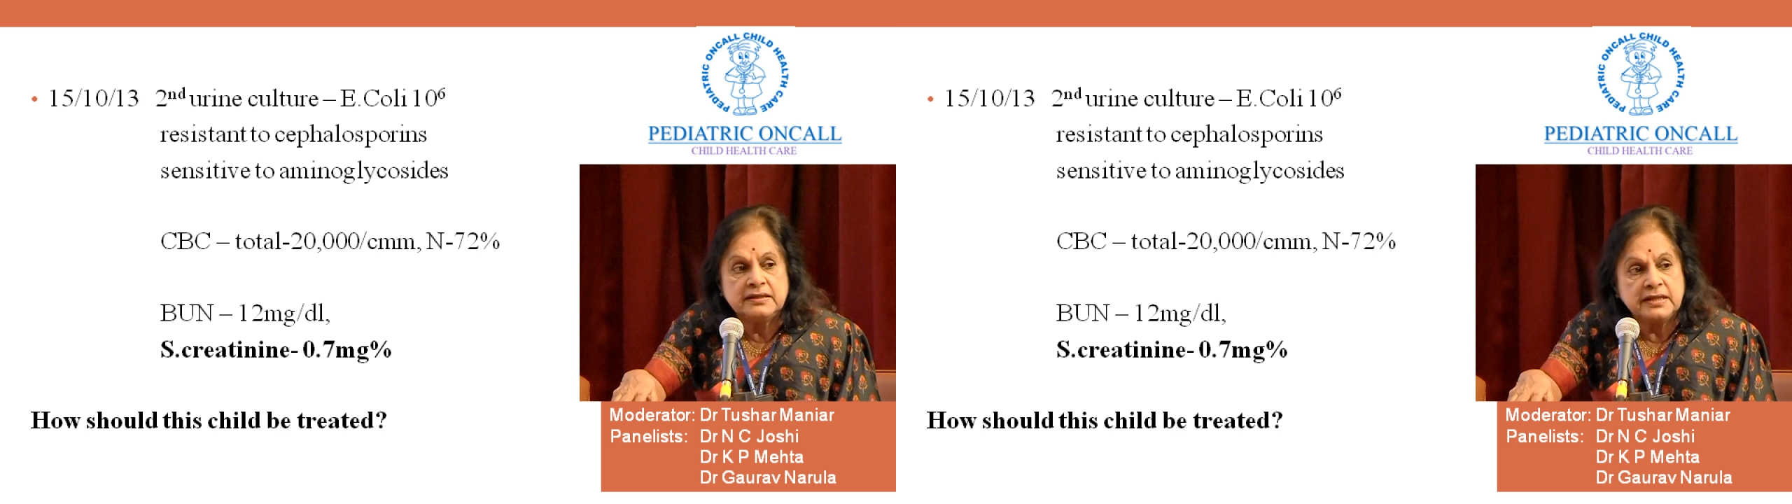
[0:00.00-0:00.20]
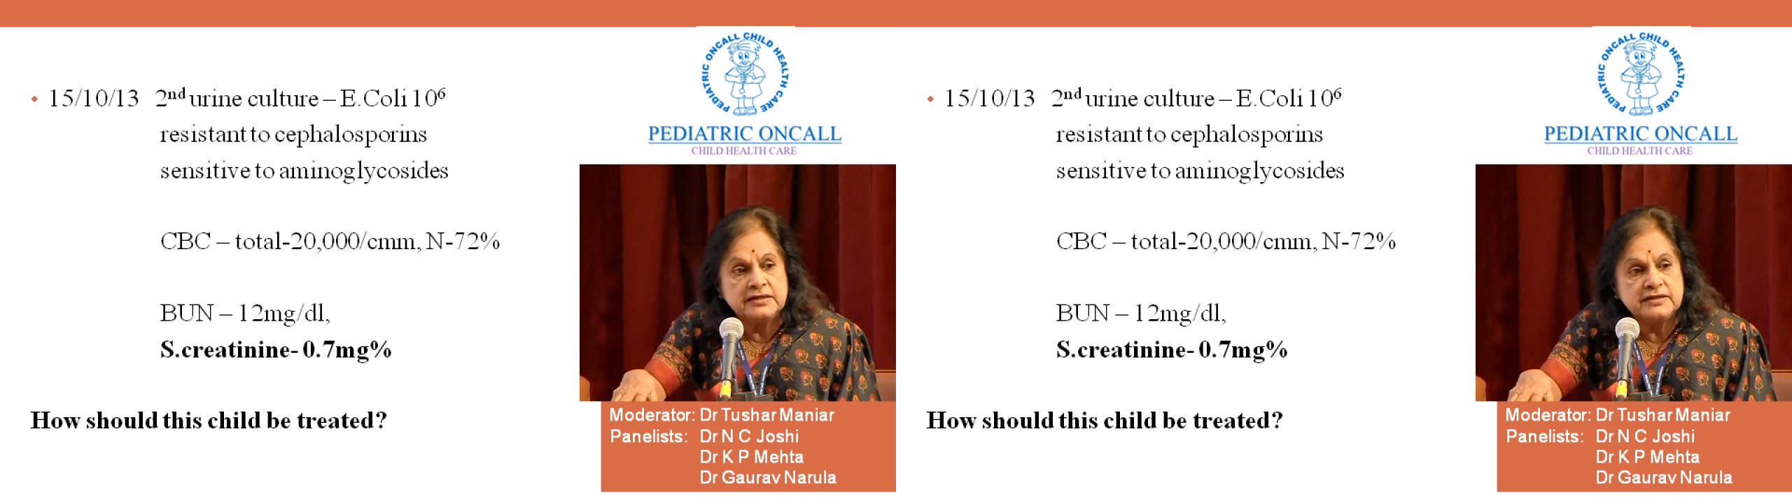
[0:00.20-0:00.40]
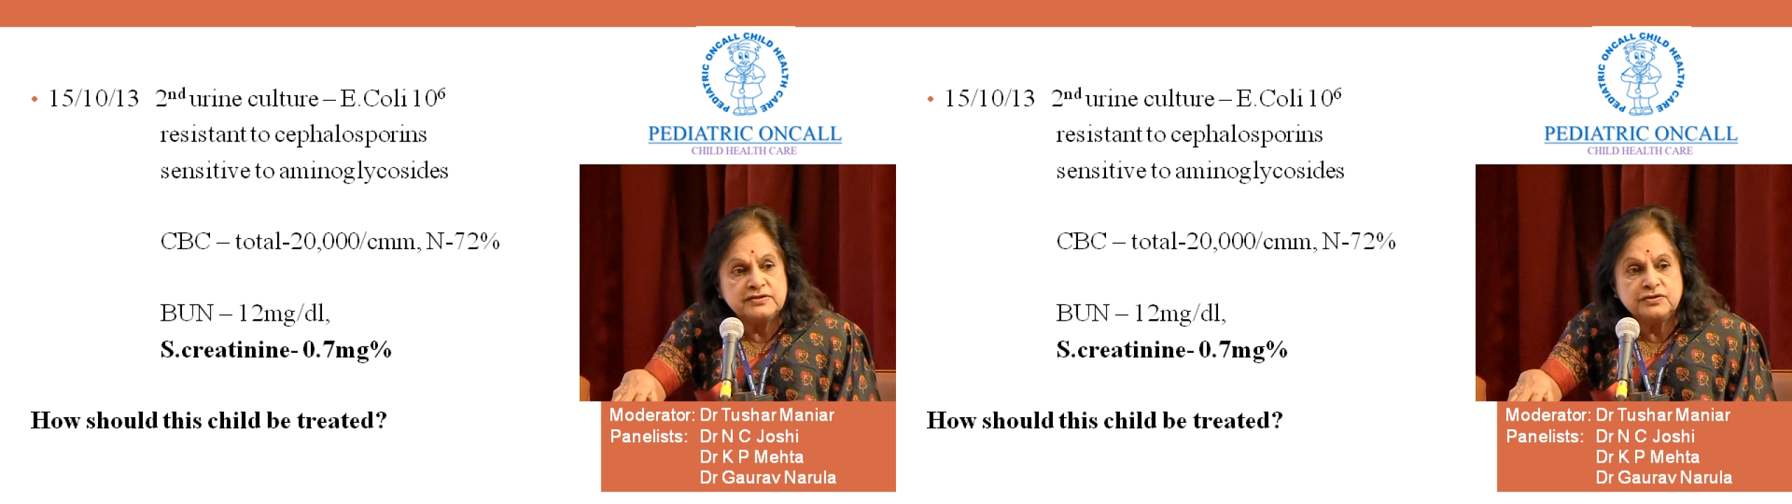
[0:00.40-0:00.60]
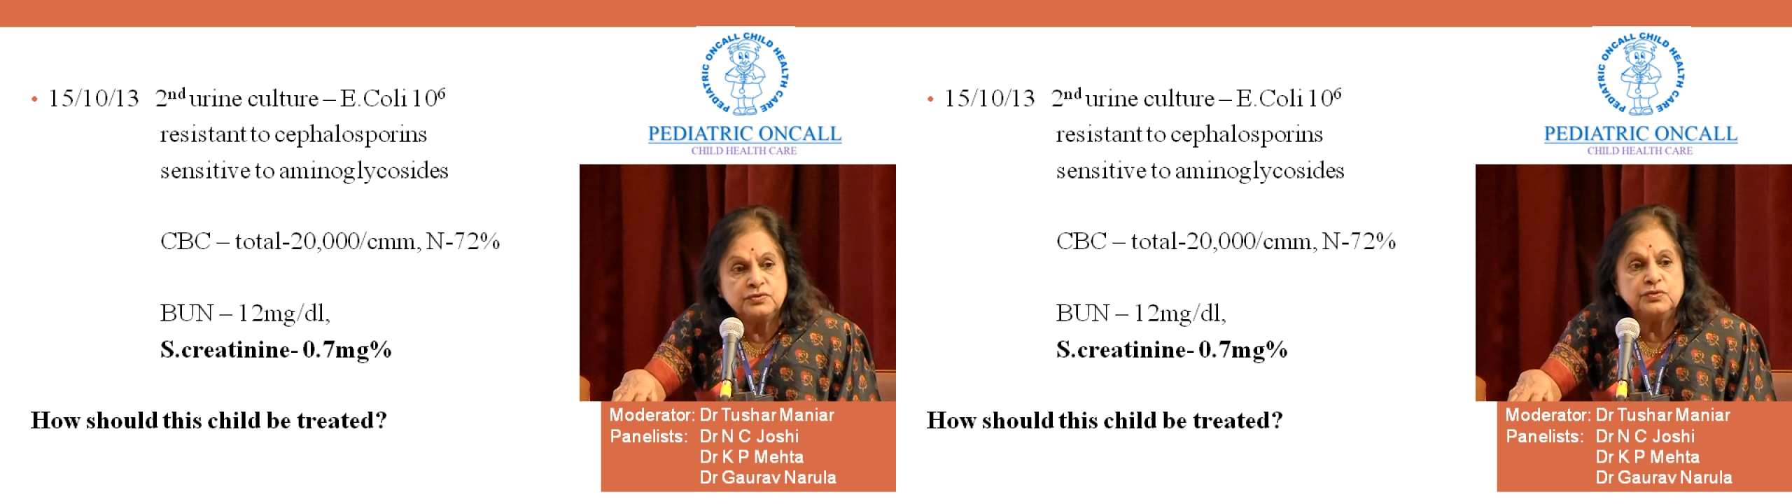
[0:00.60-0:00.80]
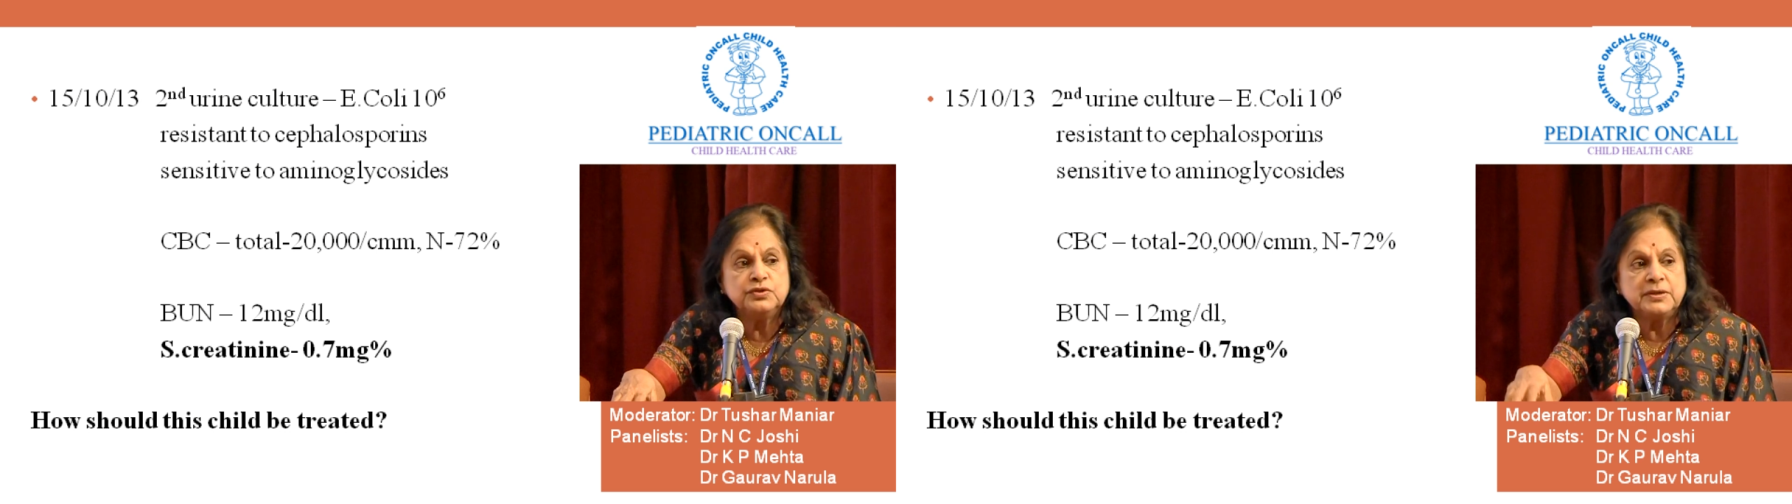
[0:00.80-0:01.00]
That is,
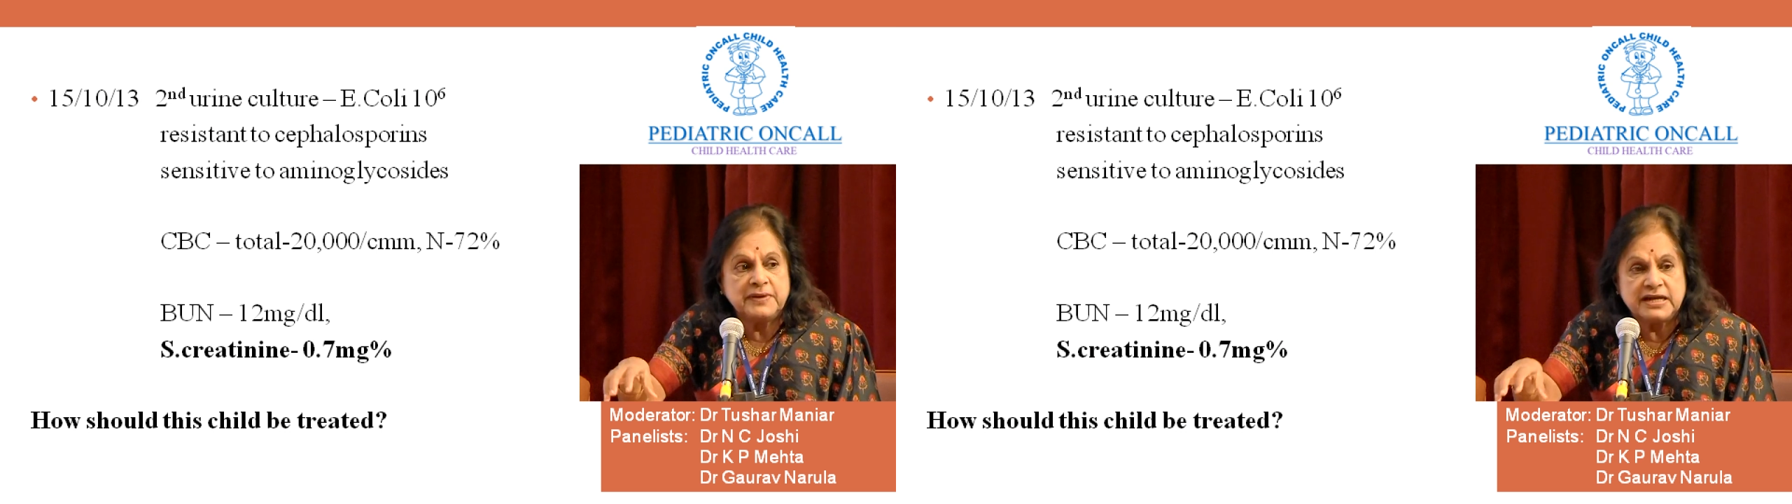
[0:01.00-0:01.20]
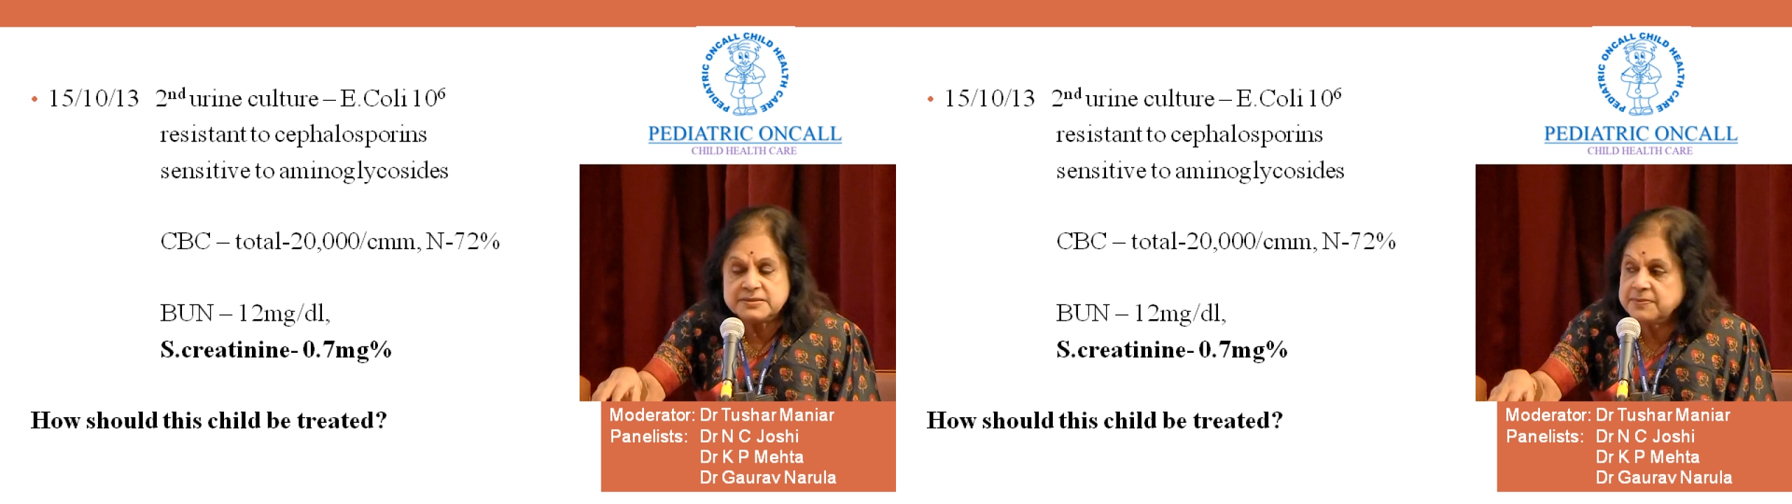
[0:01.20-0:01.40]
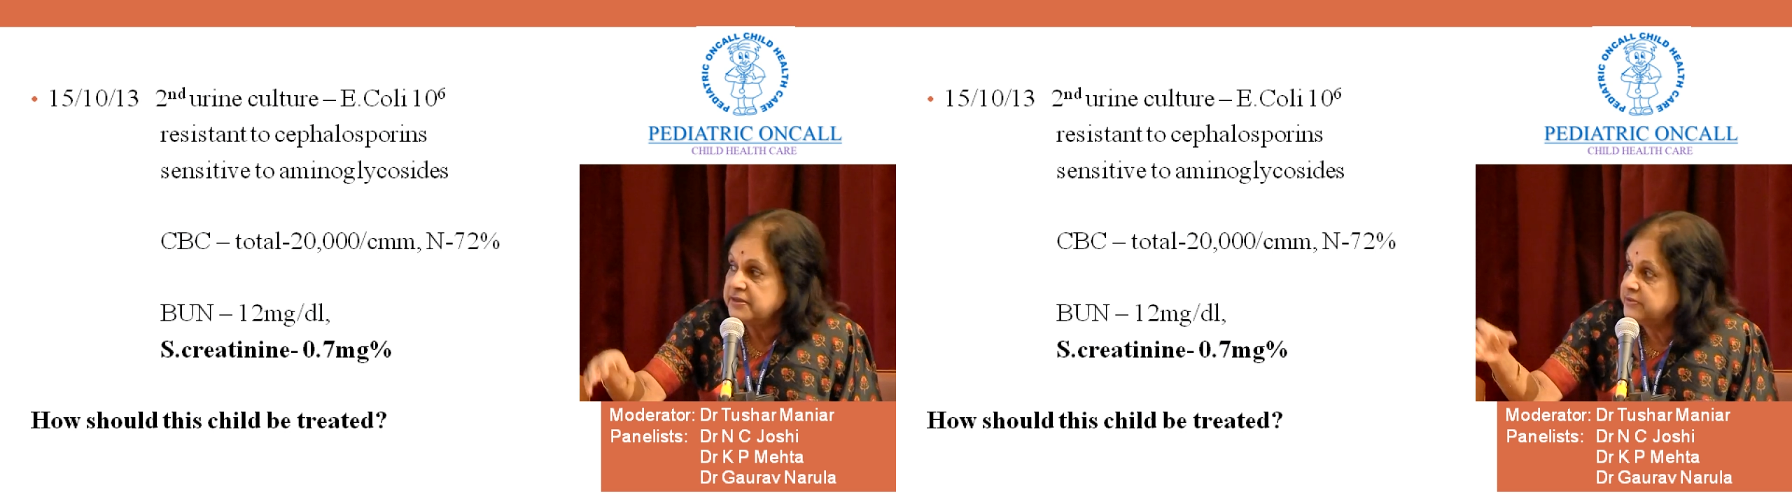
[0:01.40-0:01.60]
you do the plasma